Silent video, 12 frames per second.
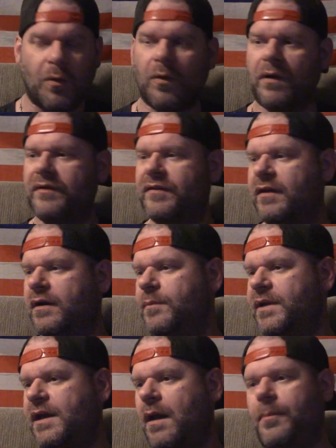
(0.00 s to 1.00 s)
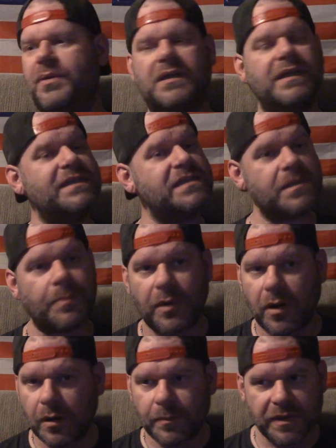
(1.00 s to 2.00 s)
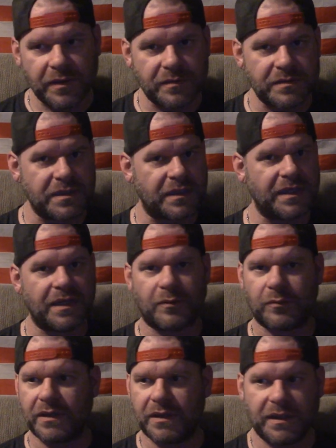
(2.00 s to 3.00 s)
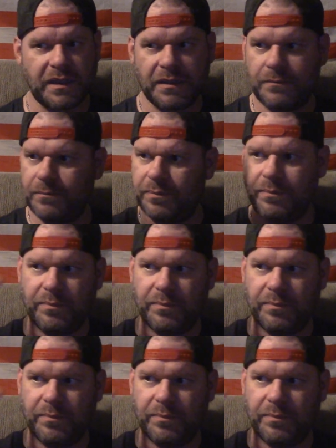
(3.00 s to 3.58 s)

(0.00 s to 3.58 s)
or it's going to be a police department who's going to get really